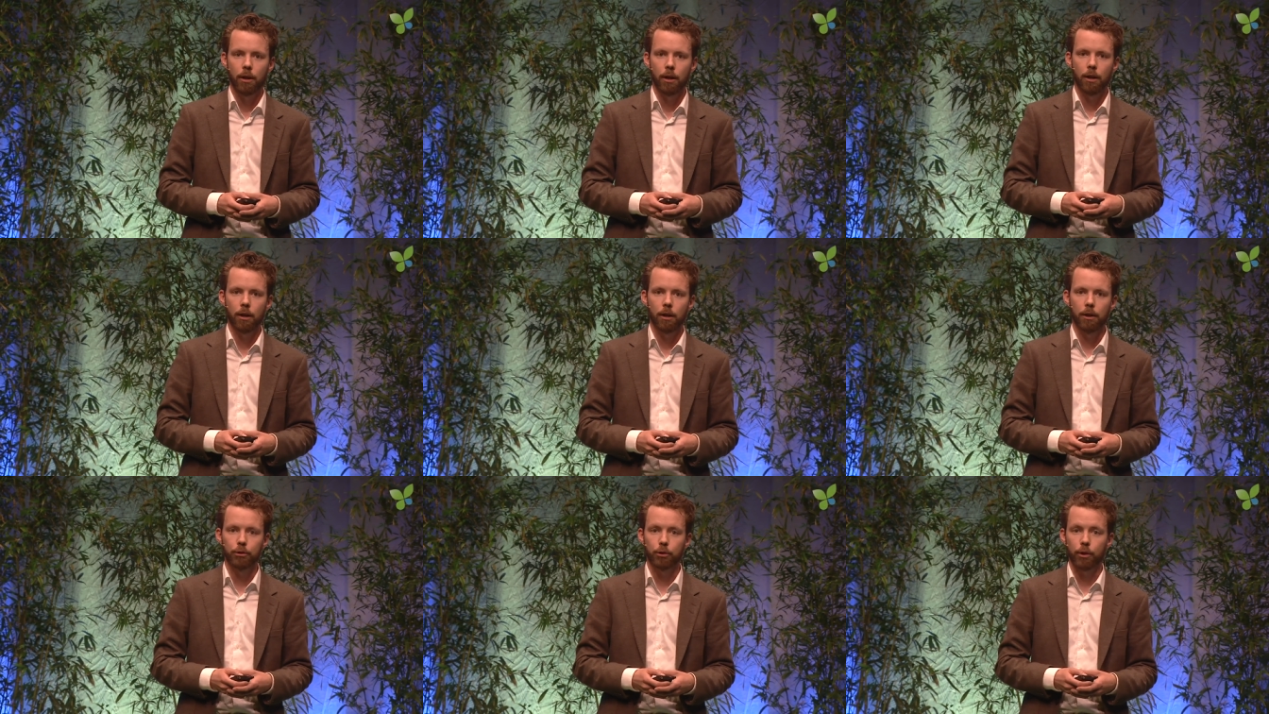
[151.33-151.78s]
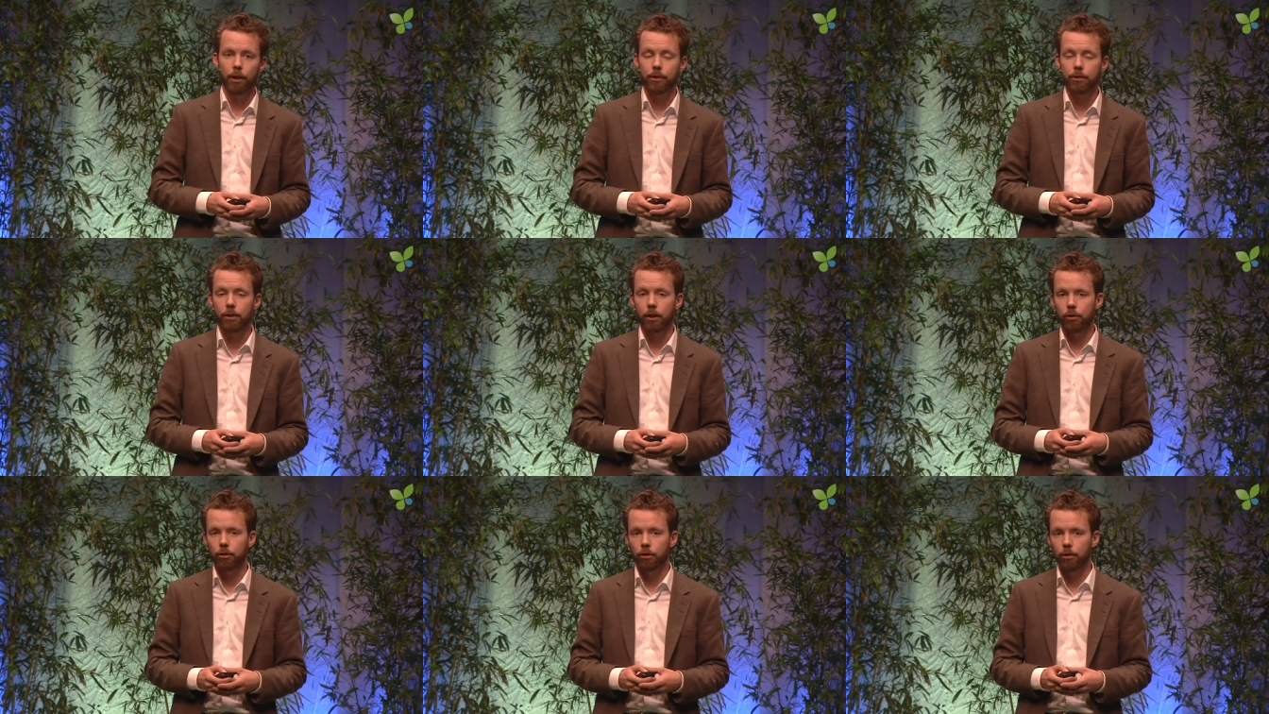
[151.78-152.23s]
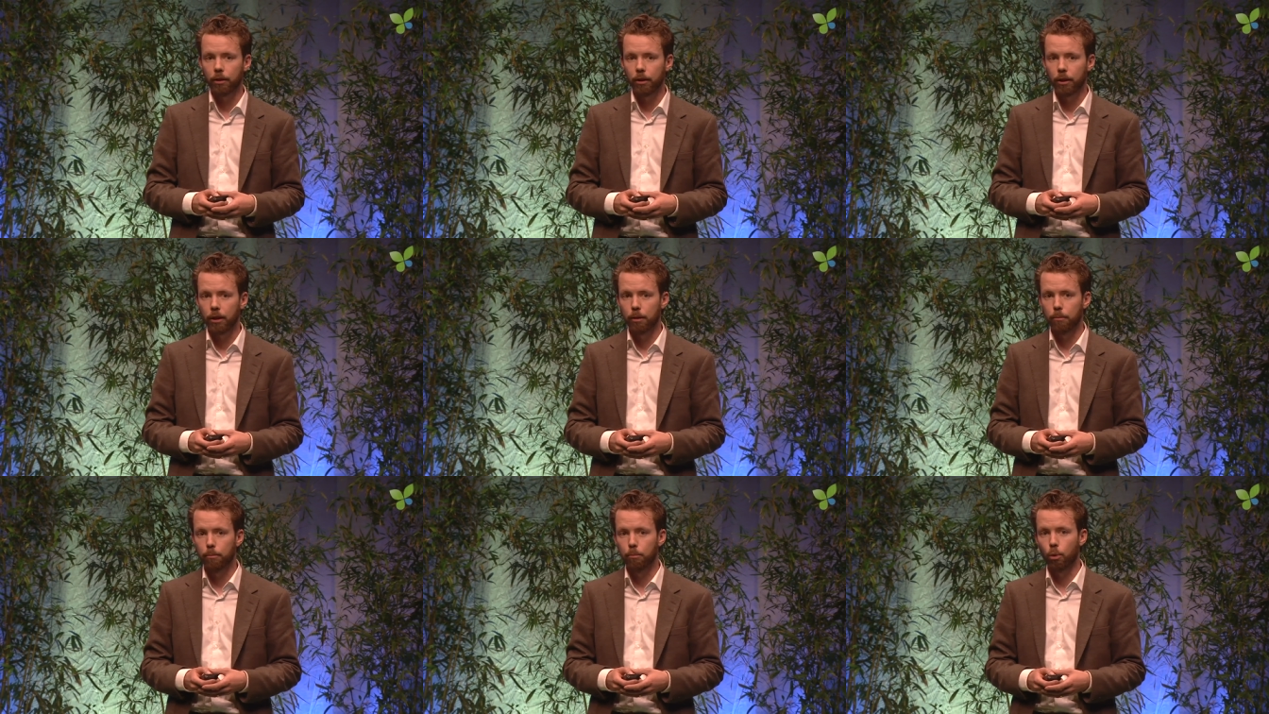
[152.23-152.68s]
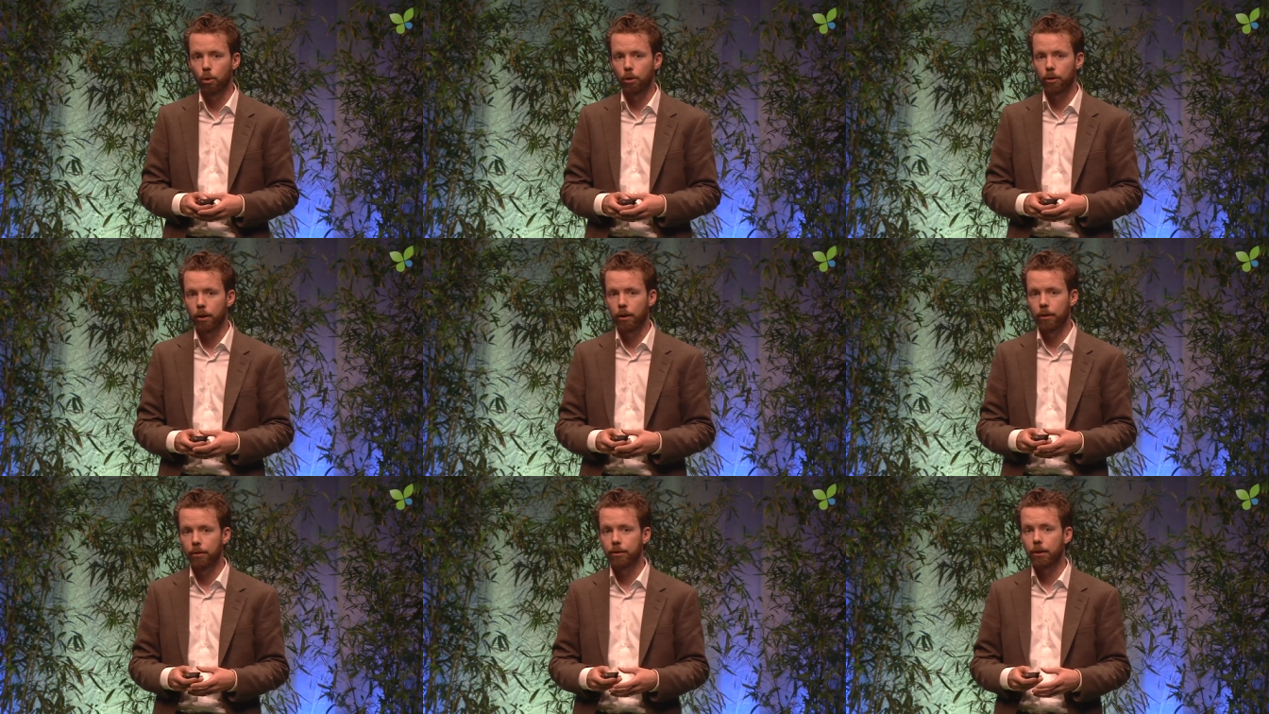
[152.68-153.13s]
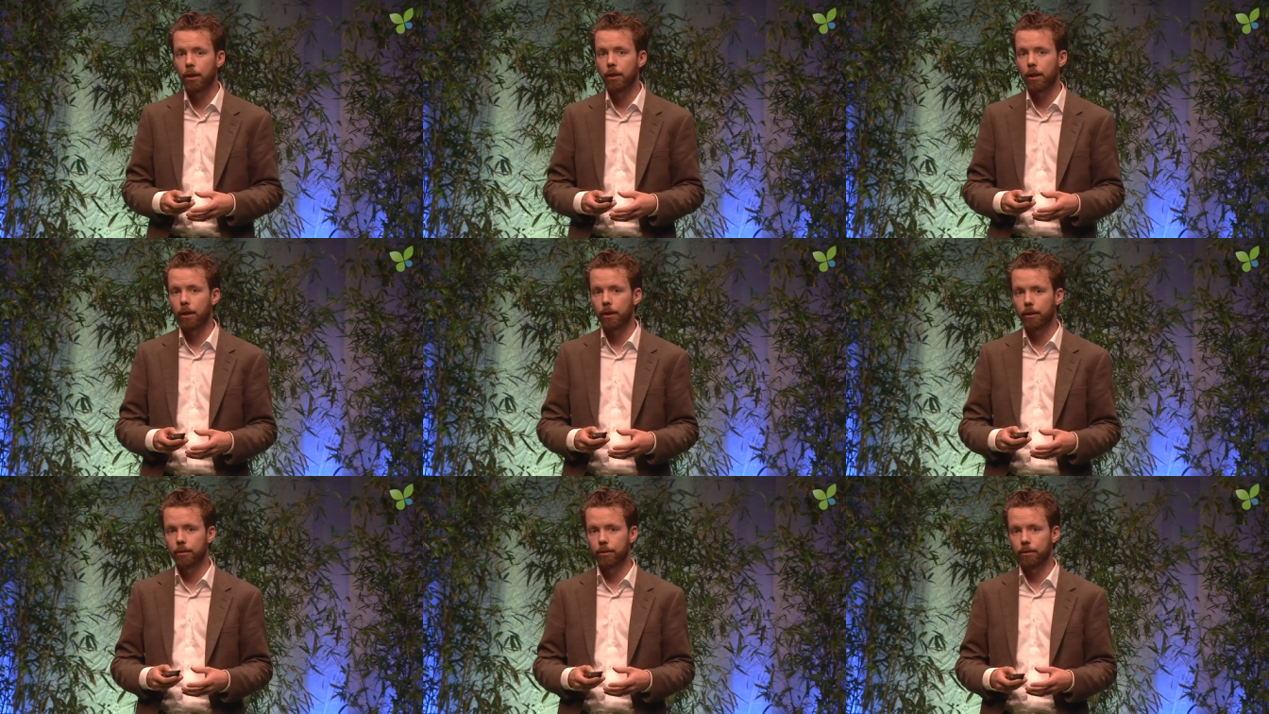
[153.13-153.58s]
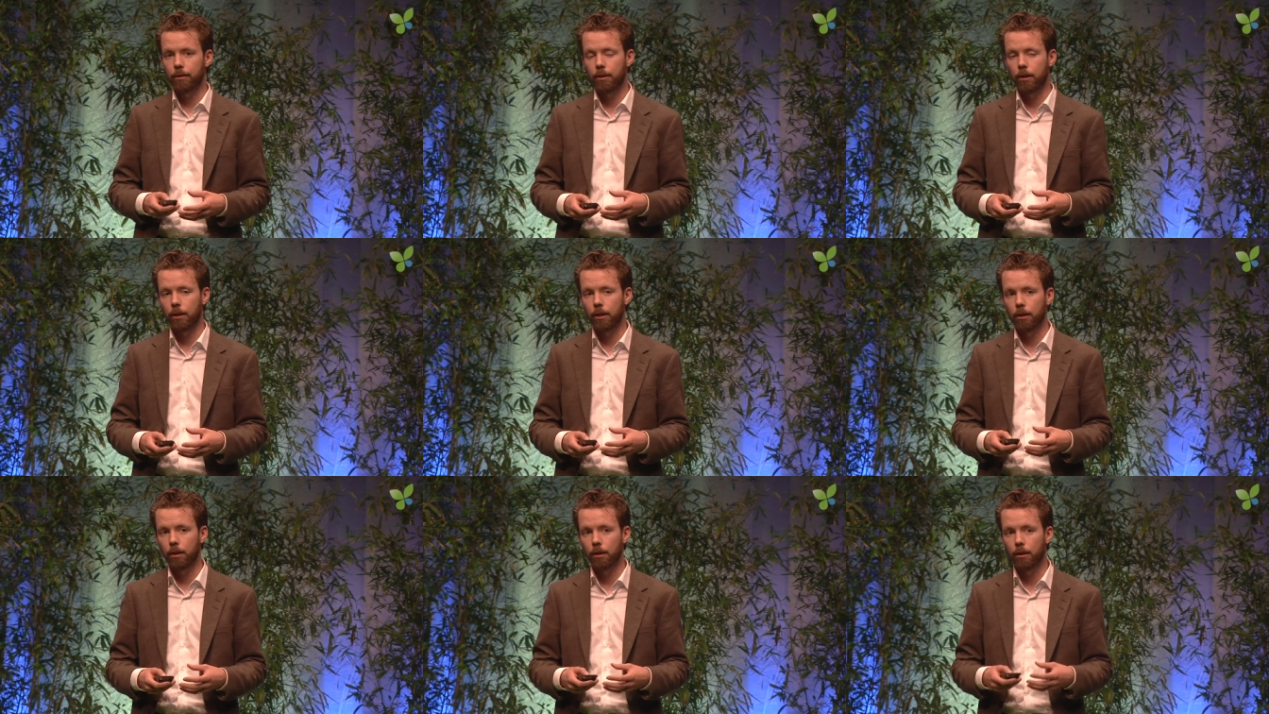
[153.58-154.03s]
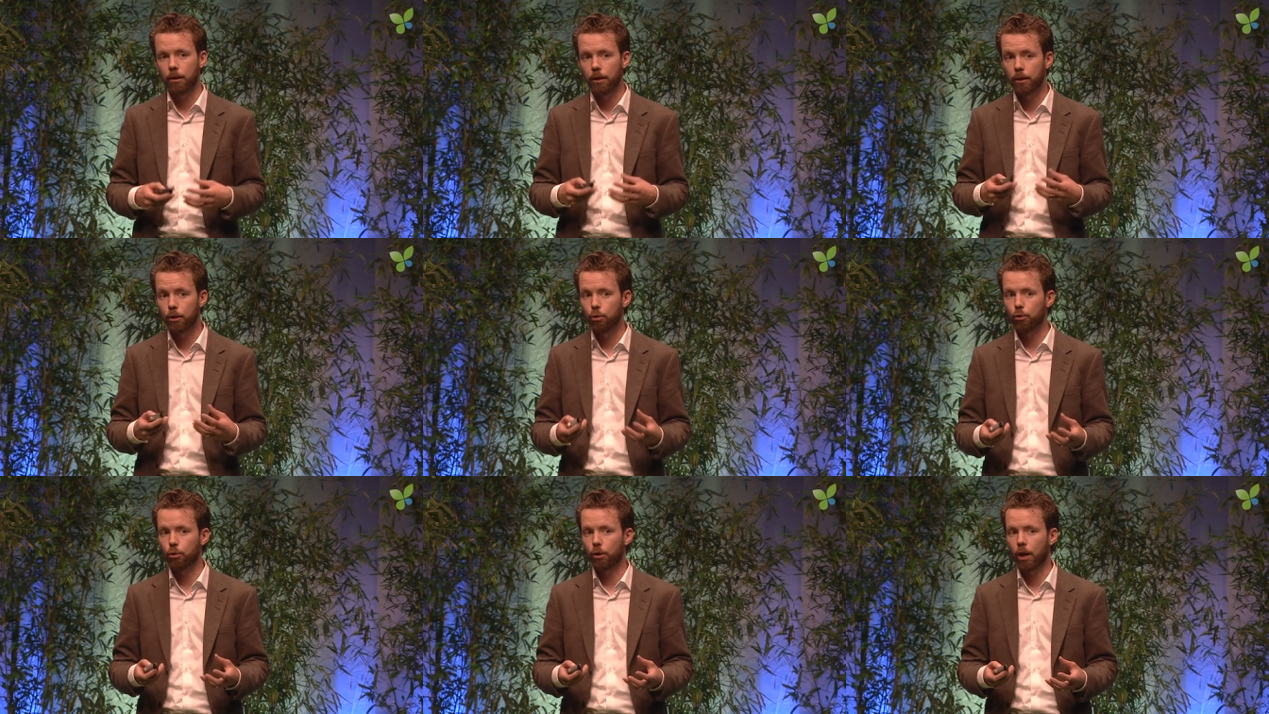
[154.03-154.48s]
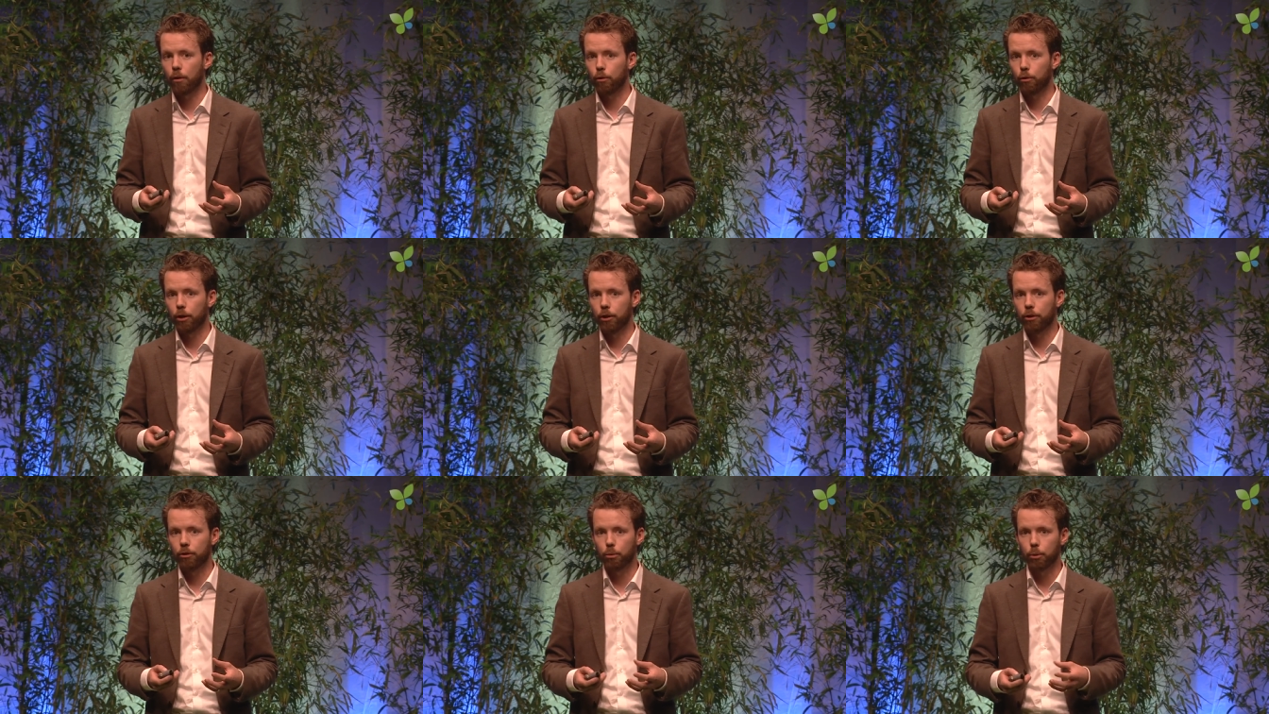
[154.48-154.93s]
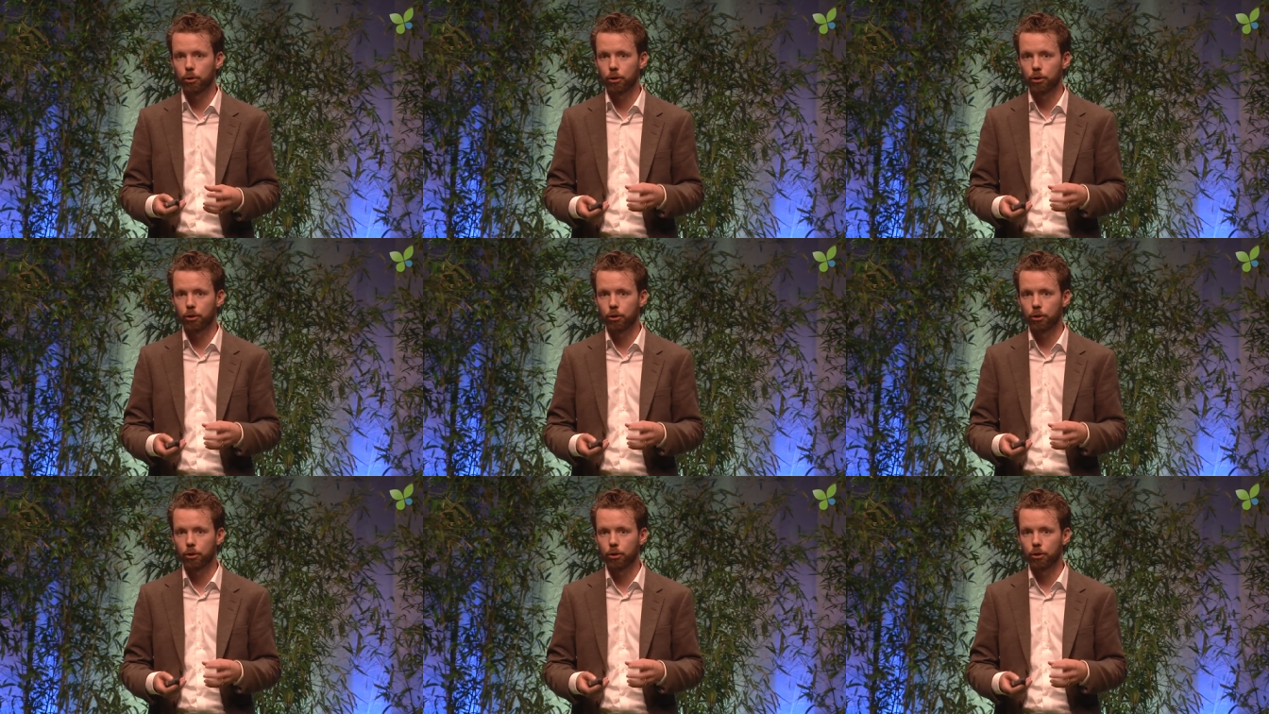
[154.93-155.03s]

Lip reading: So that's actually more than 10x the industry average,